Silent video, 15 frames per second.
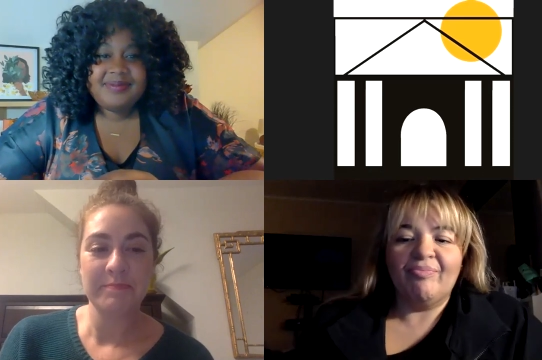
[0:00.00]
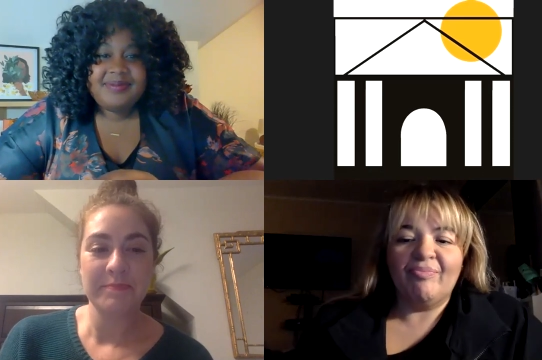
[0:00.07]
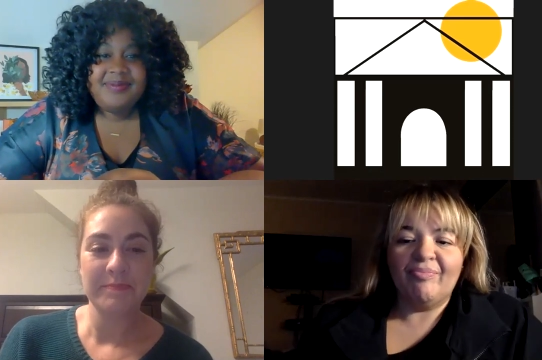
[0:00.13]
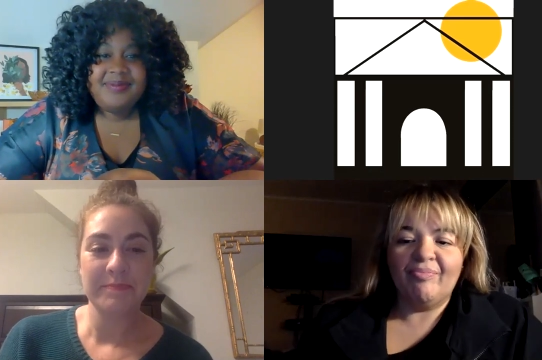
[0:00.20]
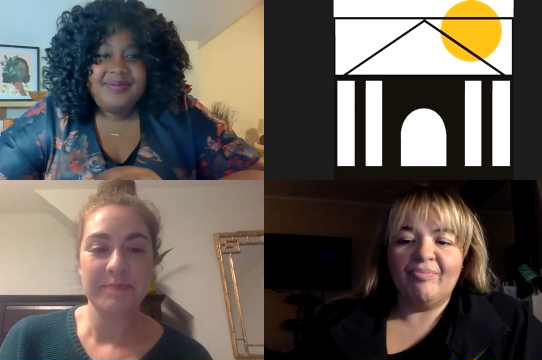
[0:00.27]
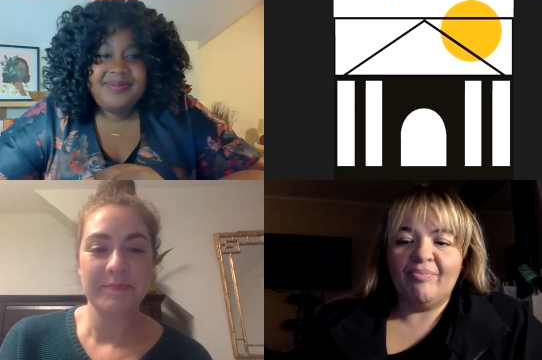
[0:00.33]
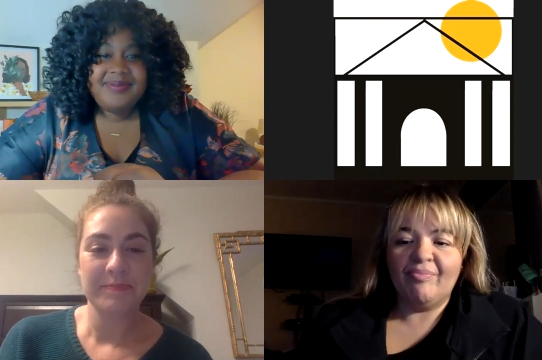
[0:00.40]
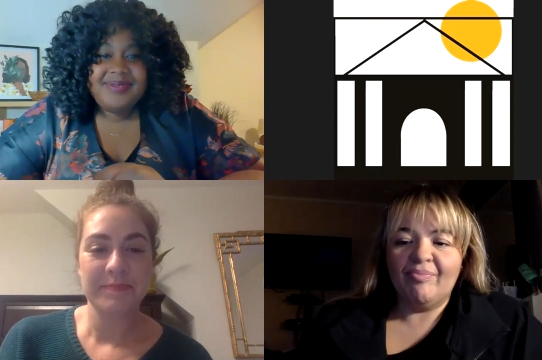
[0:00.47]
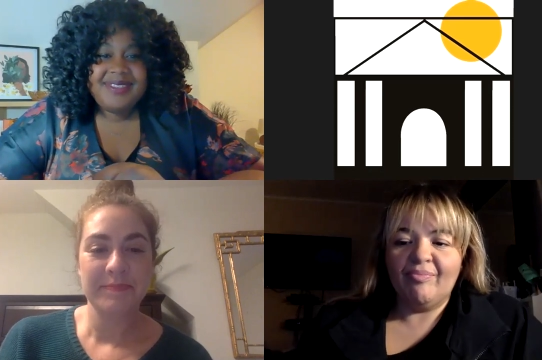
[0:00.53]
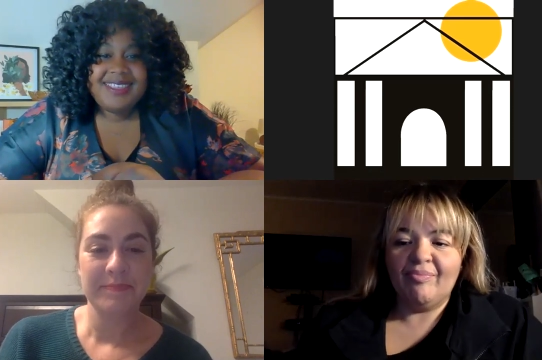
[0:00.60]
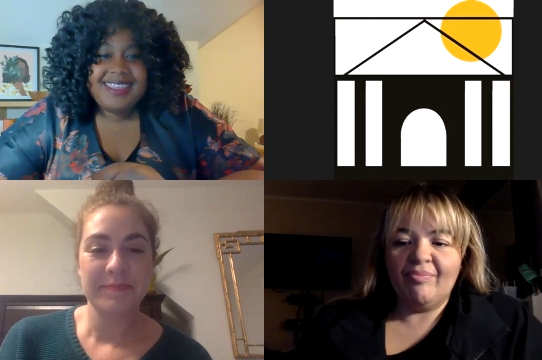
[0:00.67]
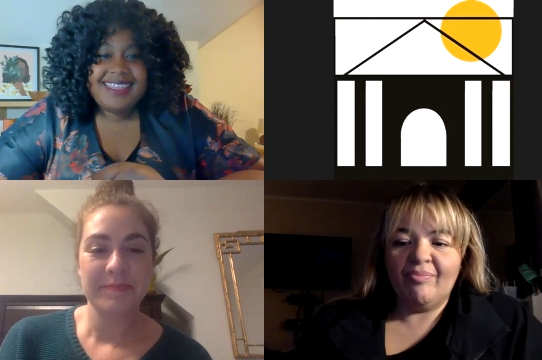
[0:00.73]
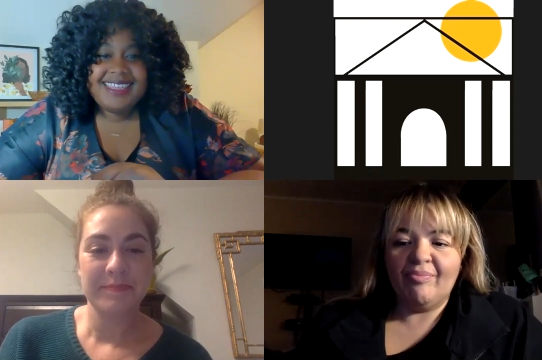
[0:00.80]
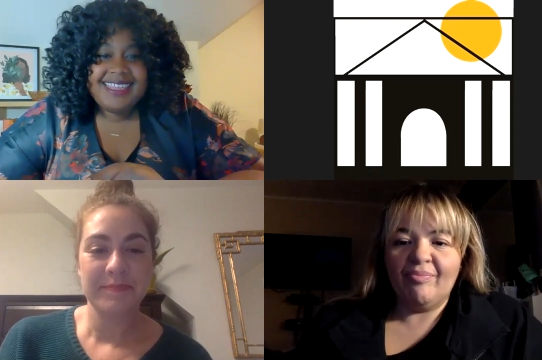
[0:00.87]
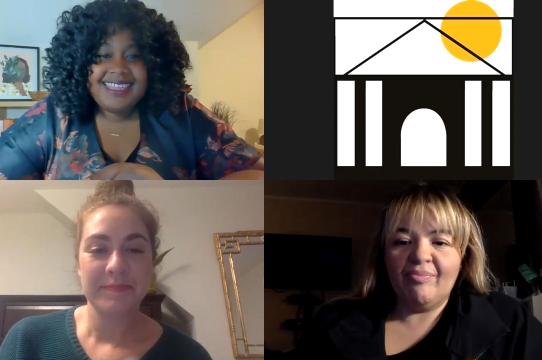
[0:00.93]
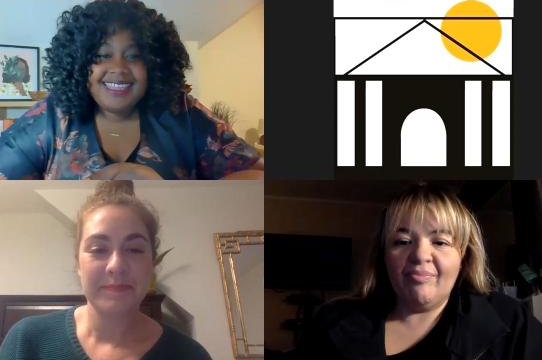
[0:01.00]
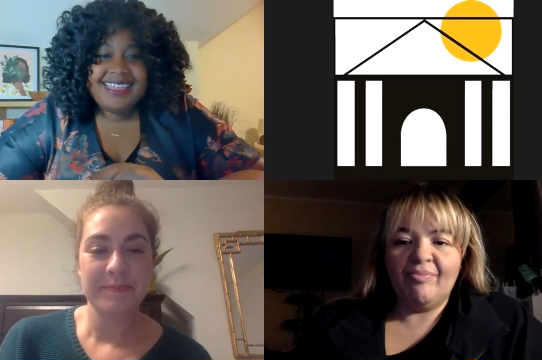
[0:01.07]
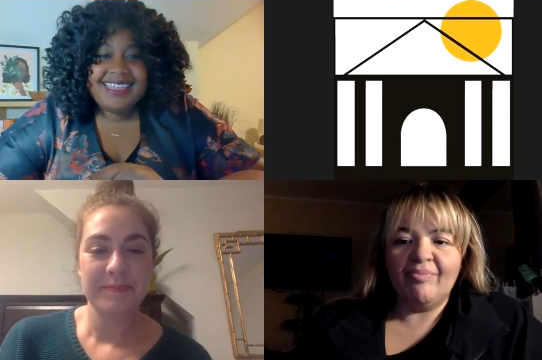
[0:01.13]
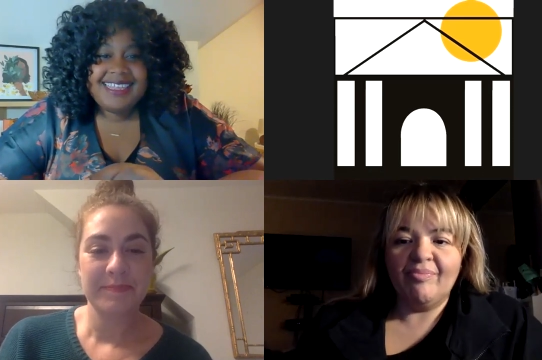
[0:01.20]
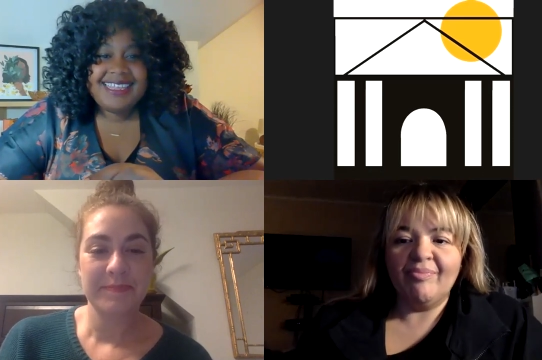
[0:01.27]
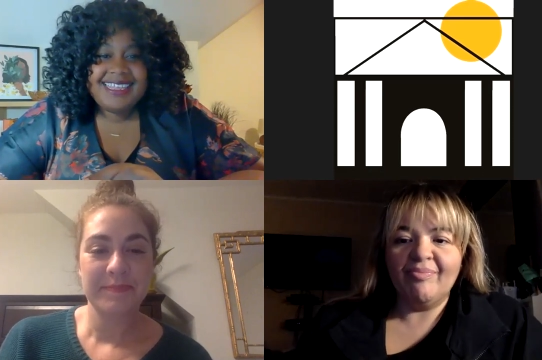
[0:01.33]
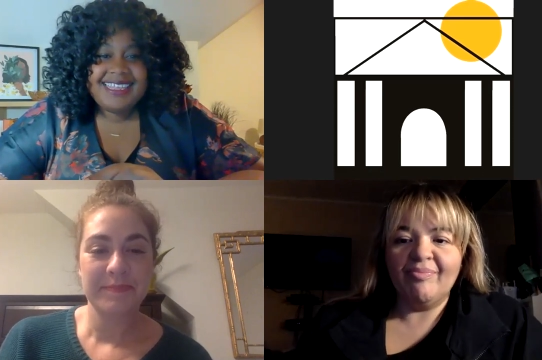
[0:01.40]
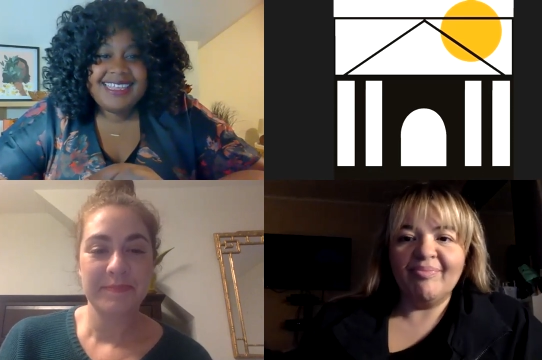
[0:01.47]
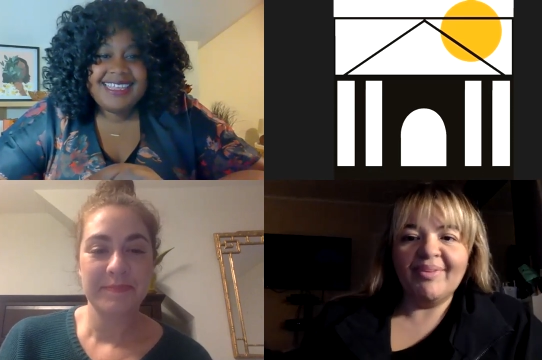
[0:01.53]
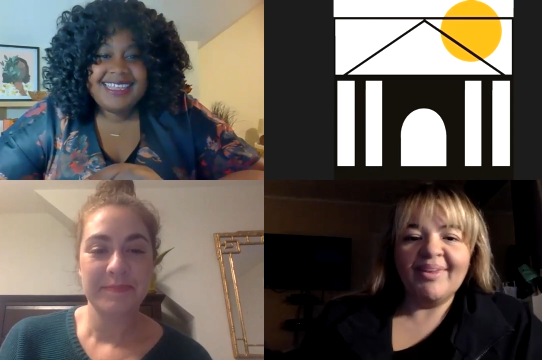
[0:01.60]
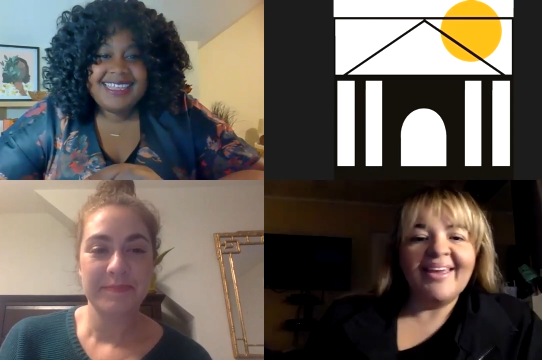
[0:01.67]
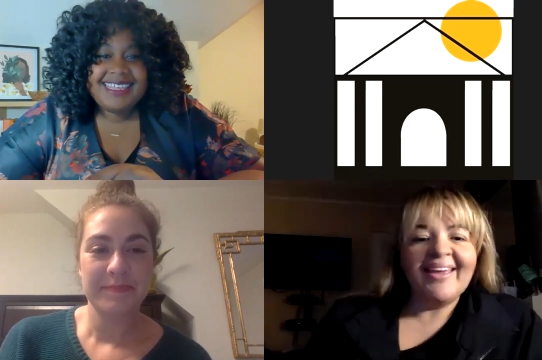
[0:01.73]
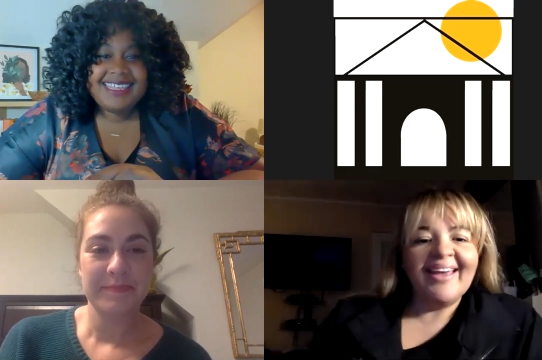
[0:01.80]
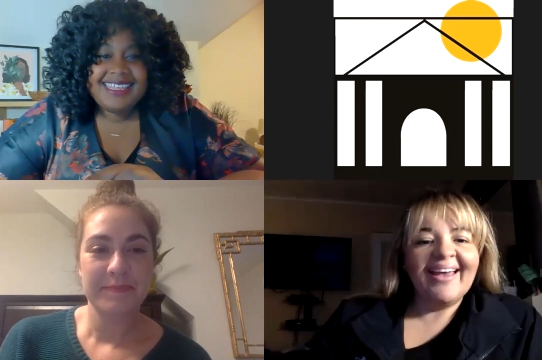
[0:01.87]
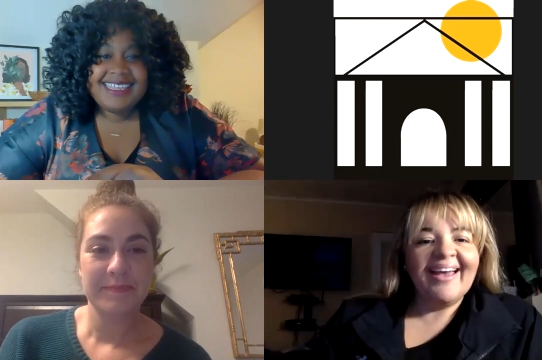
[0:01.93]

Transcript: (no one is talking)